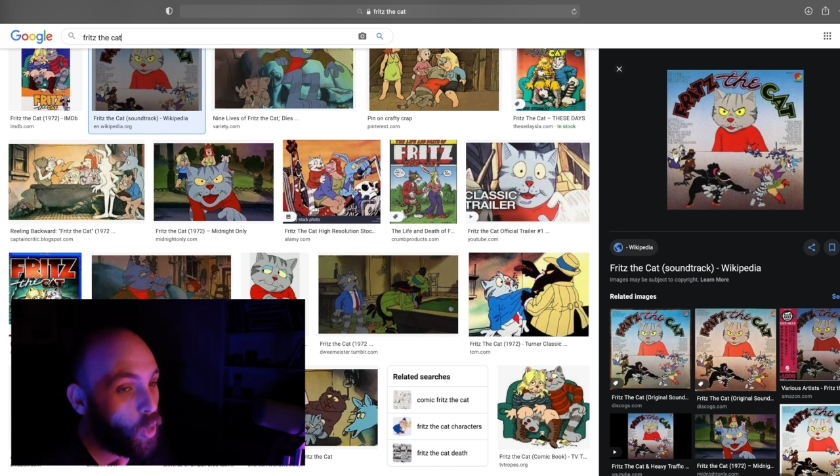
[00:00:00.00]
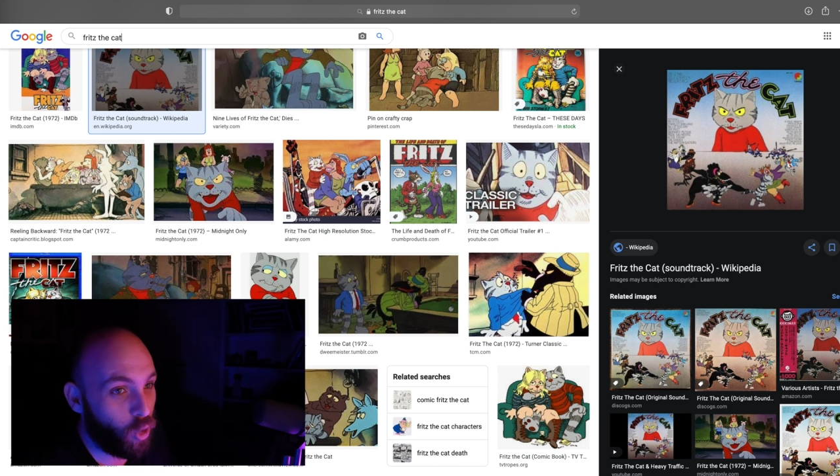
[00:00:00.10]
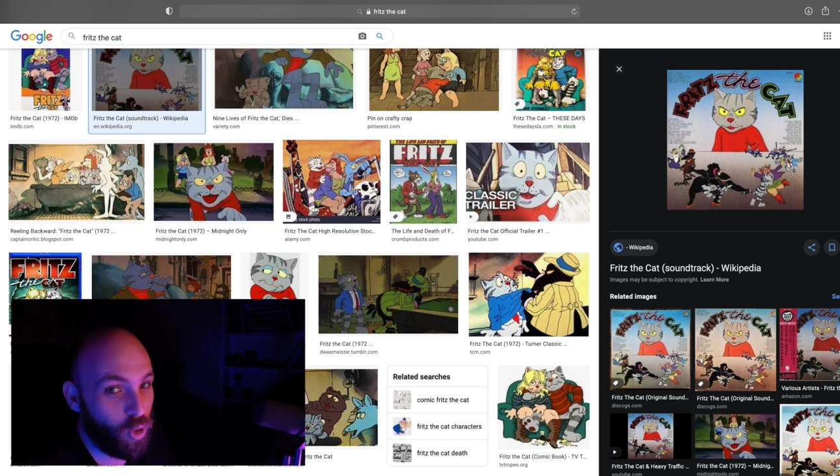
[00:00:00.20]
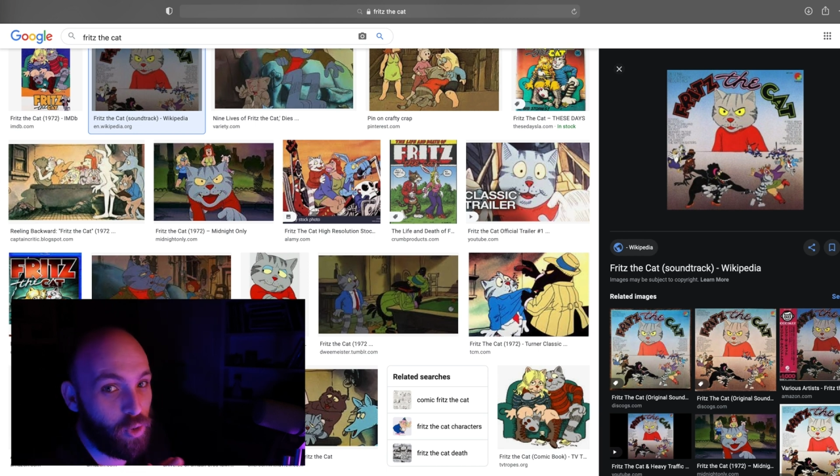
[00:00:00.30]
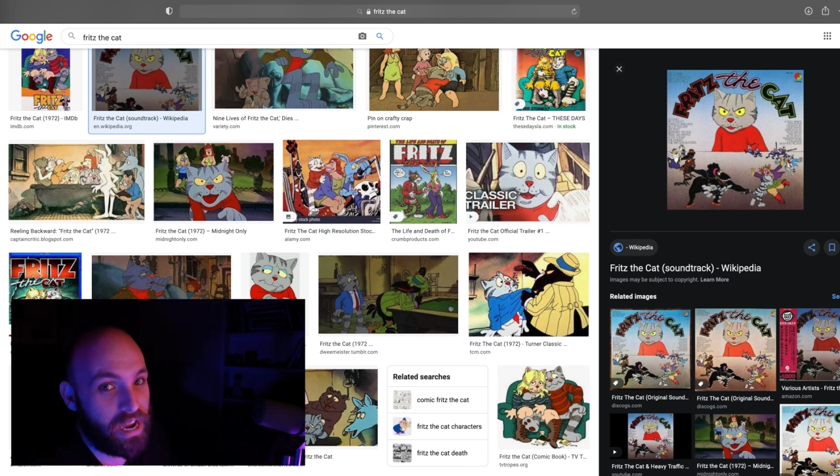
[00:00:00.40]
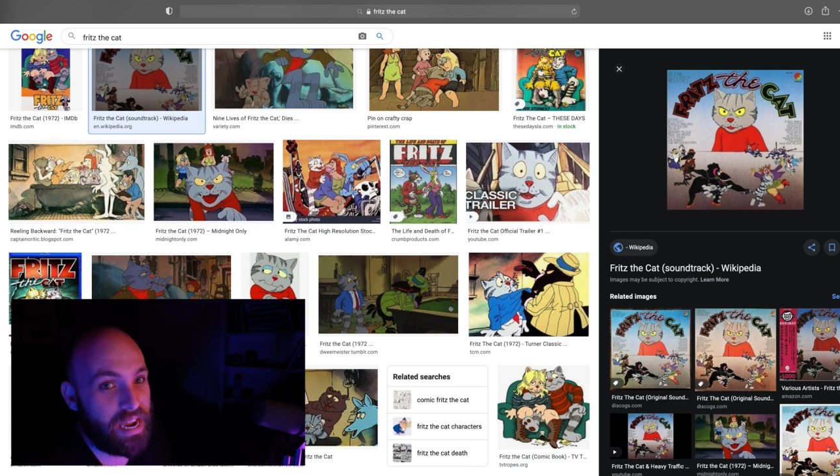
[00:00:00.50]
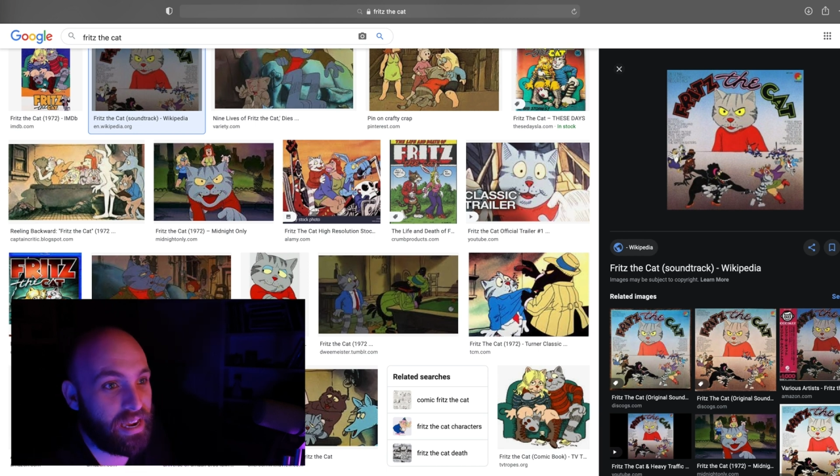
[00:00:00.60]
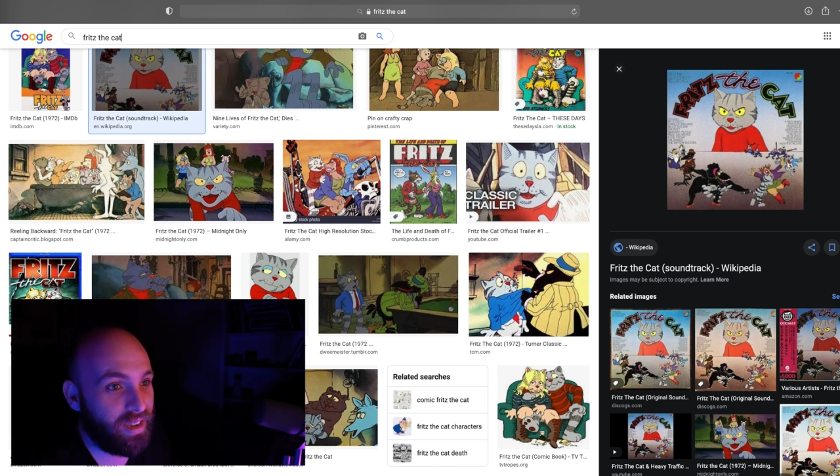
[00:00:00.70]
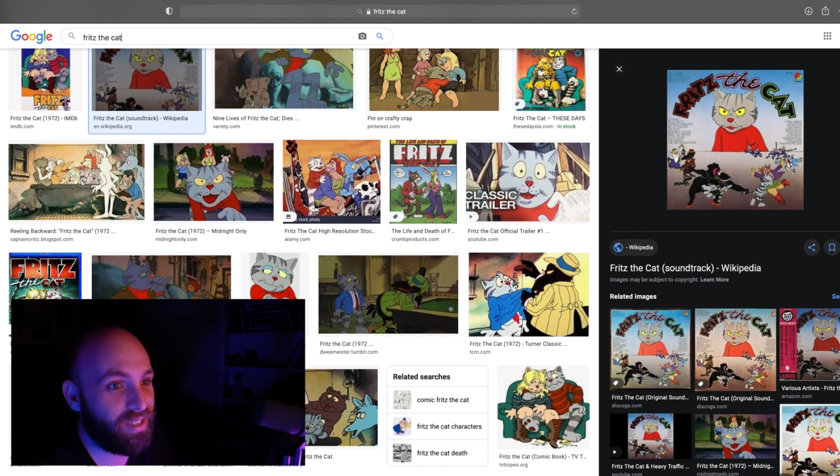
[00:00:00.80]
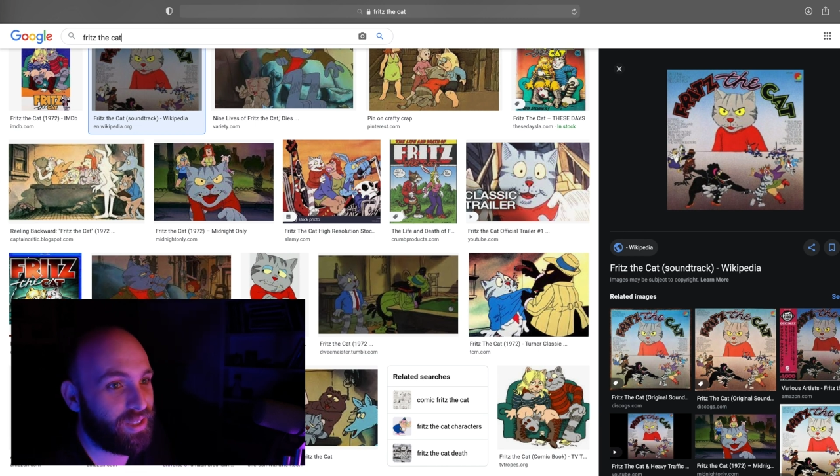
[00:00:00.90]
who he
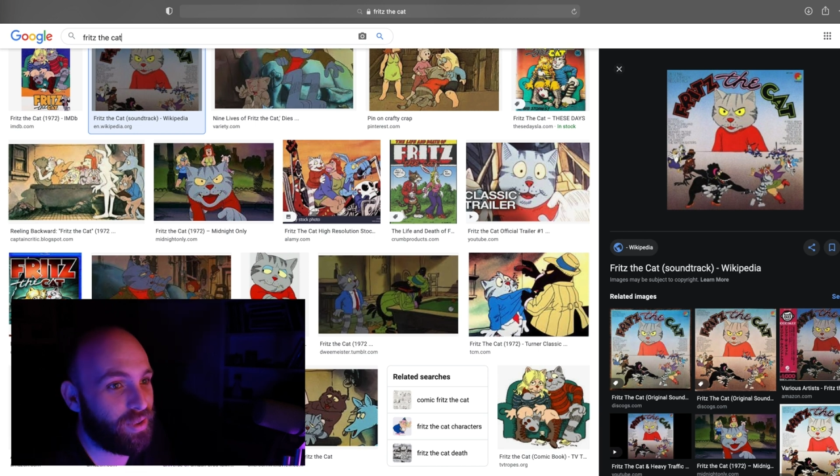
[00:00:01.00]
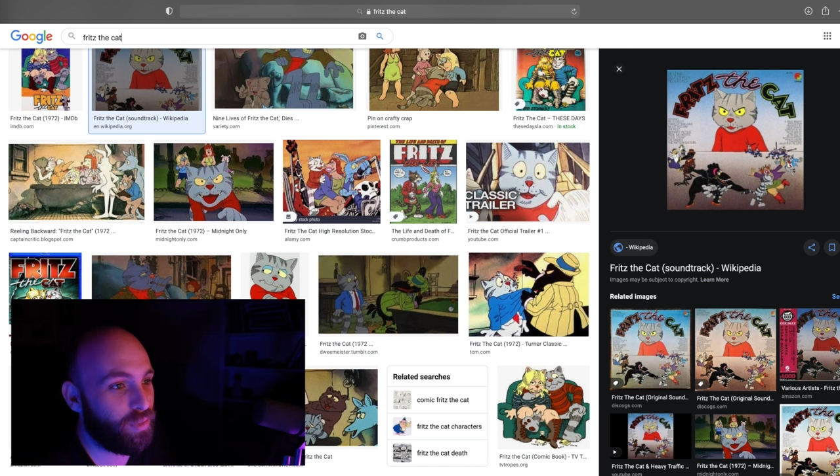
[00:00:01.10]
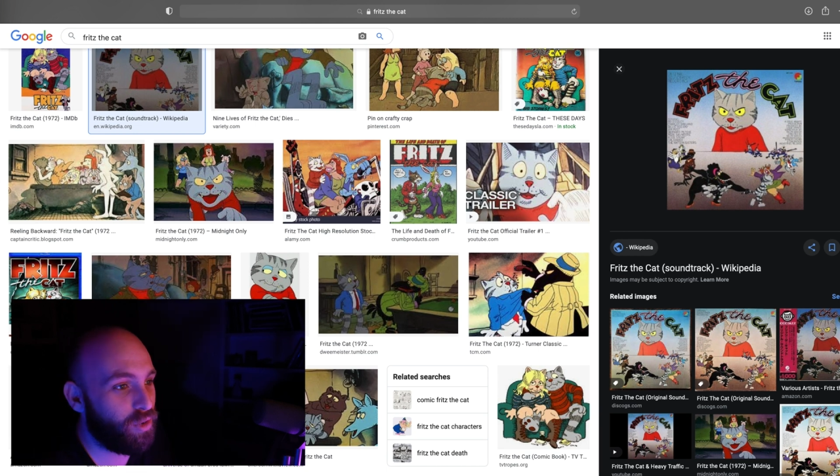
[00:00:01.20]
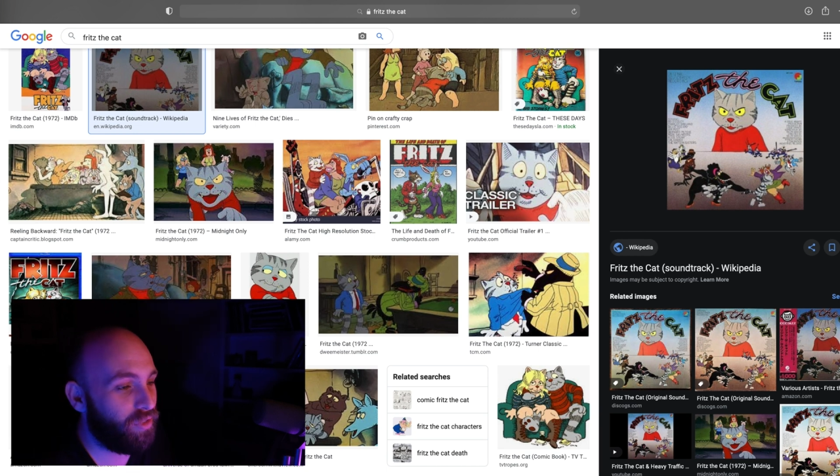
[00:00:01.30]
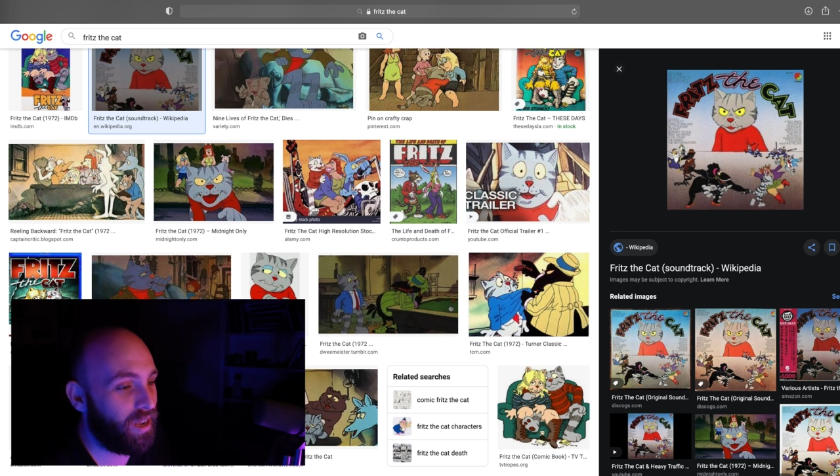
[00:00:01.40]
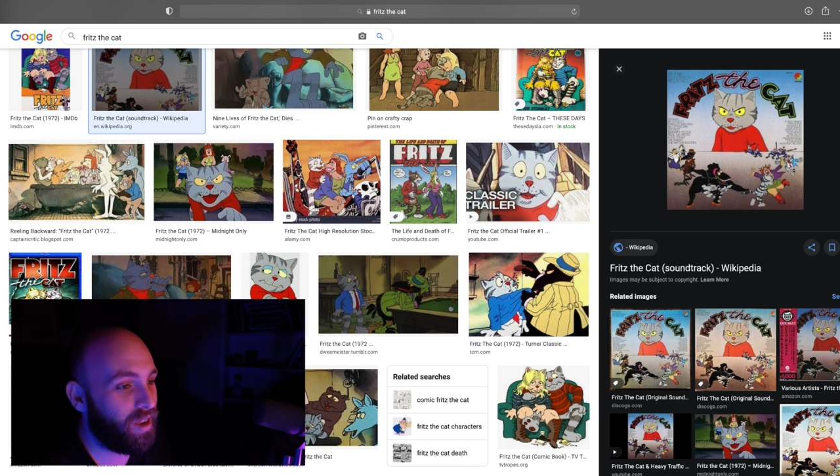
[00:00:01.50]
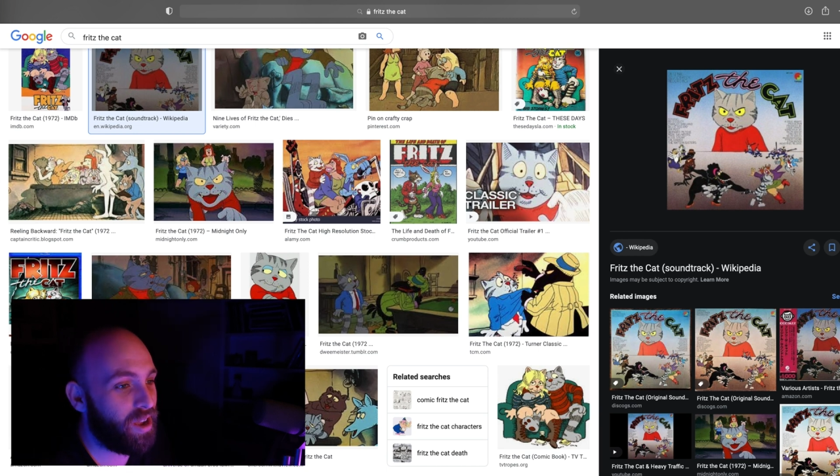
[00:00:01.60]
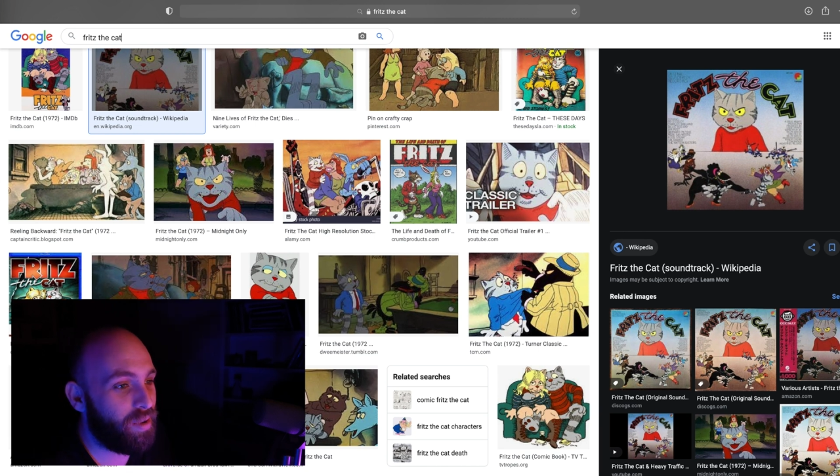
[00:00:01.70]
is in the movie,